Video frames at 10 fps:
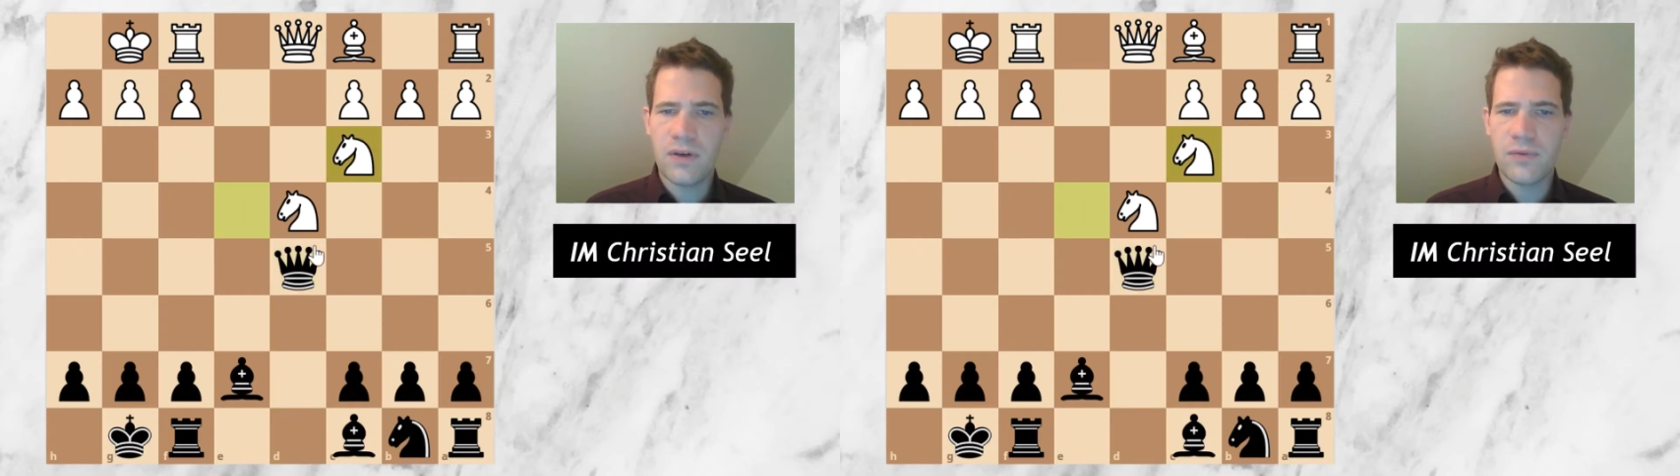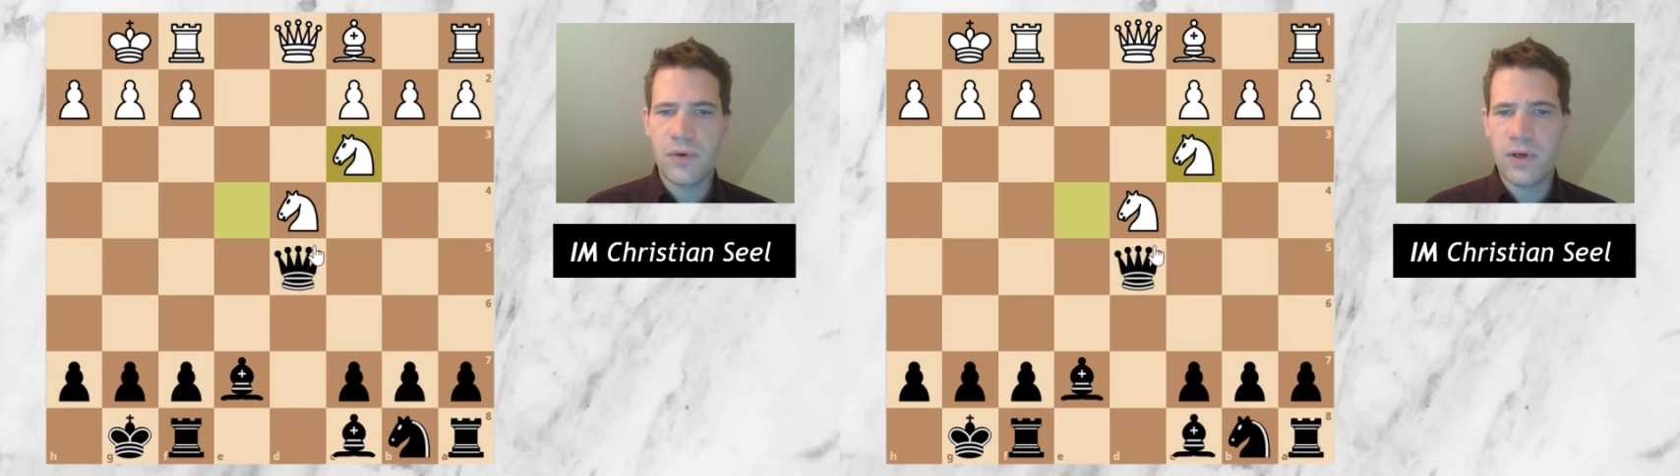
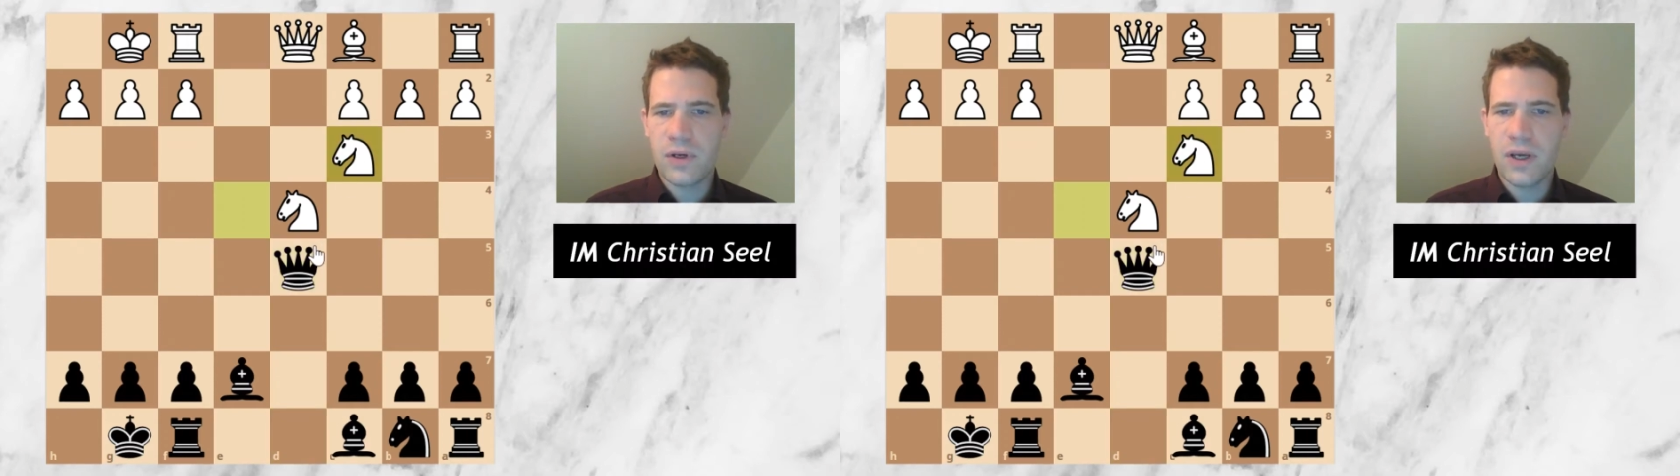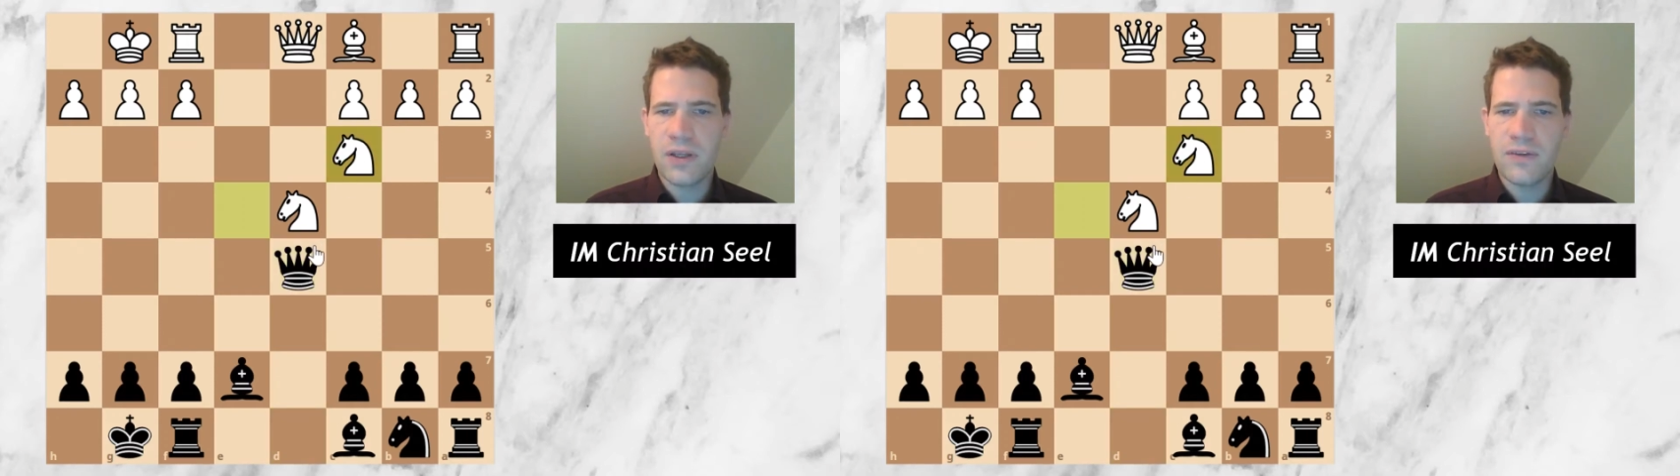after
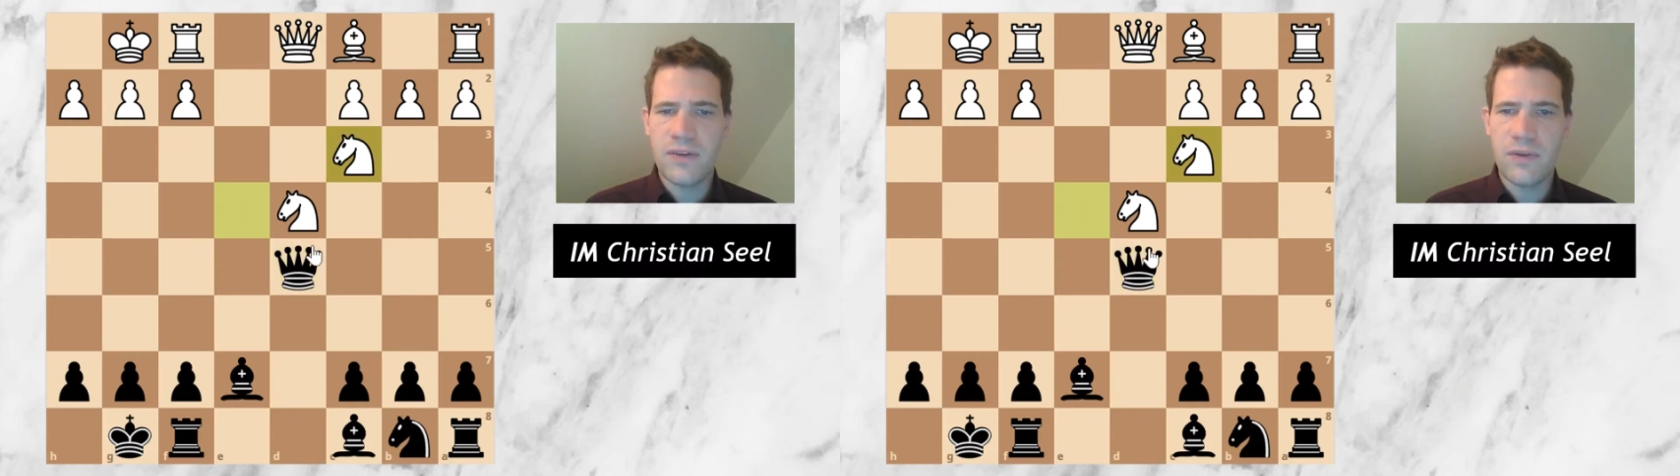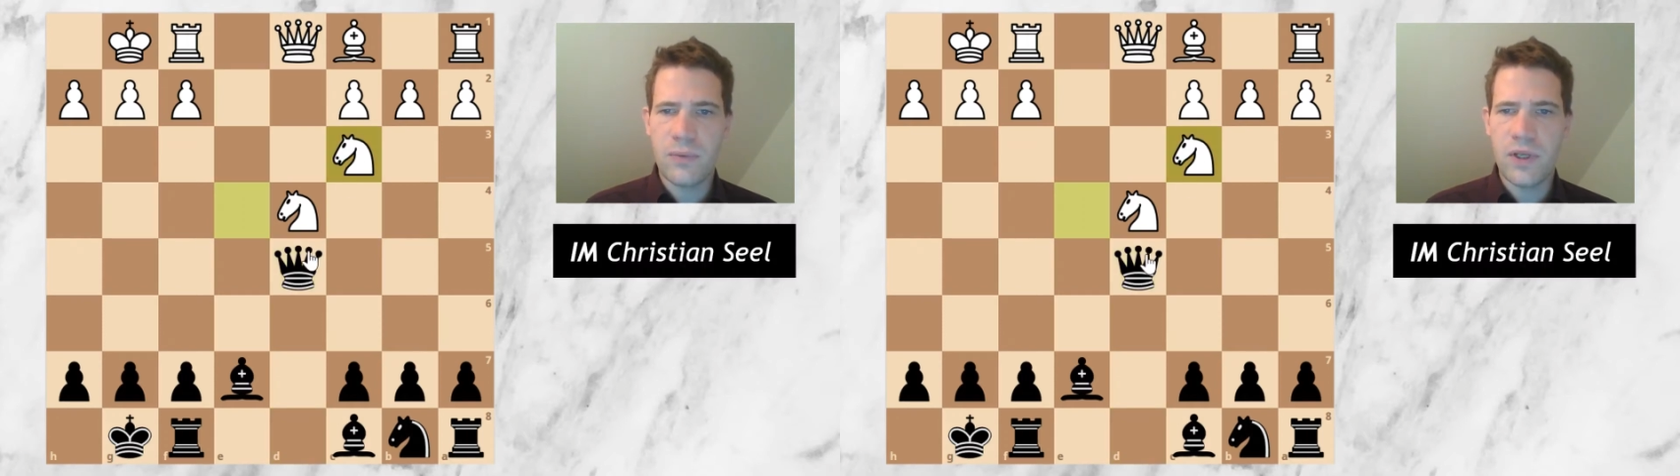knight
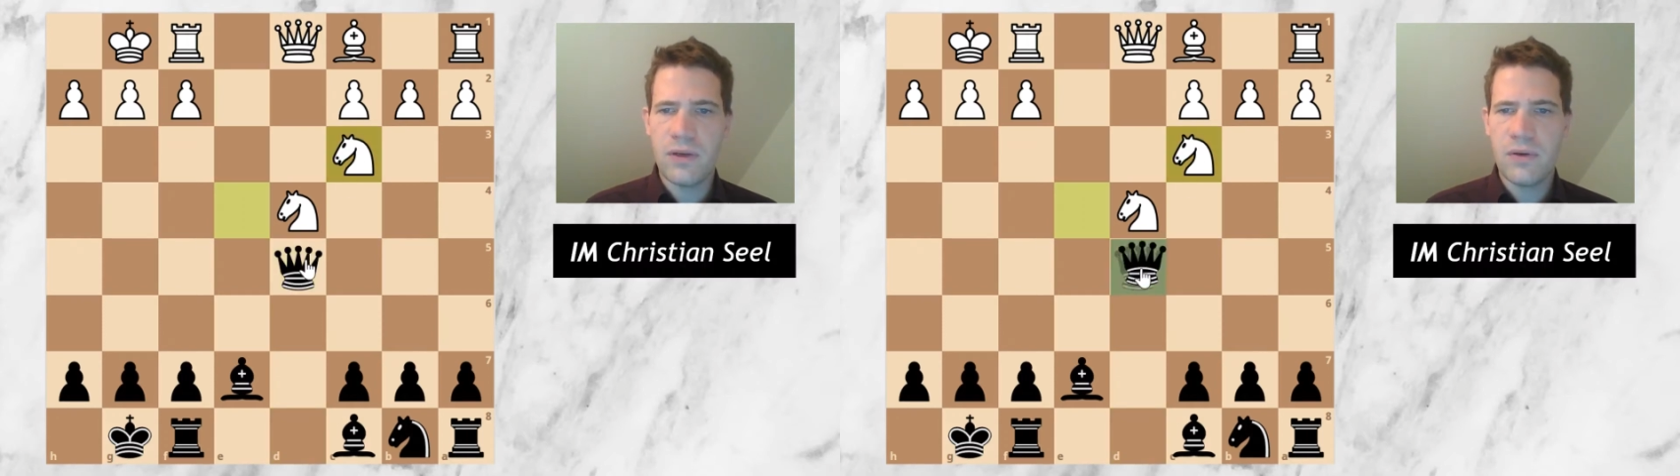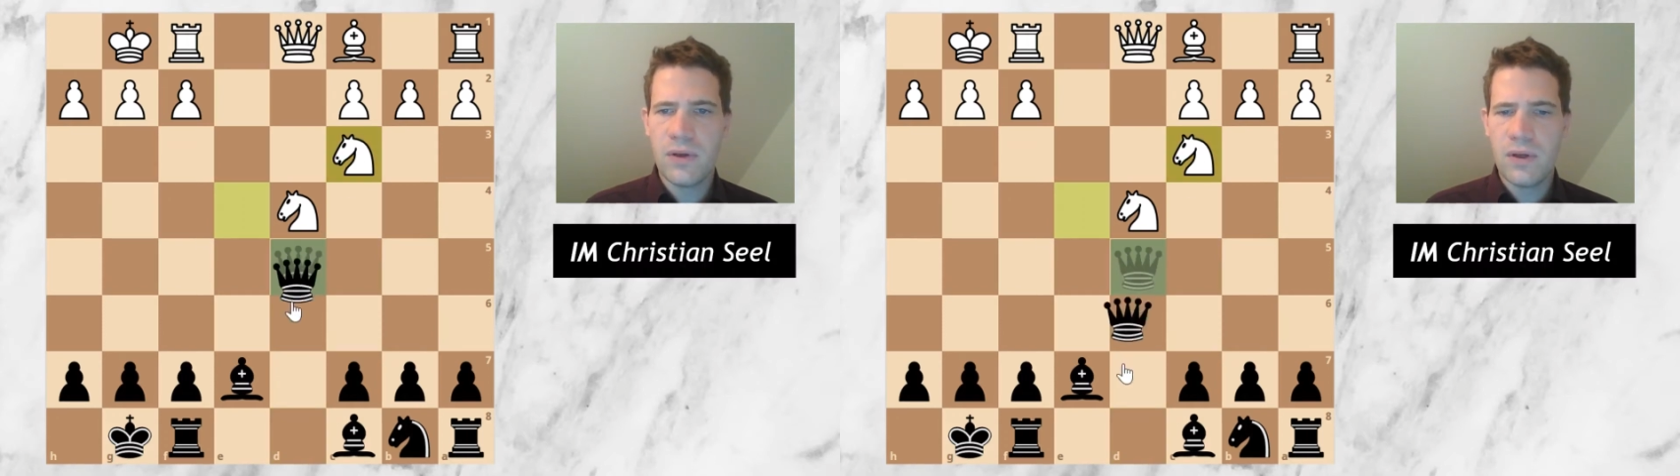c3,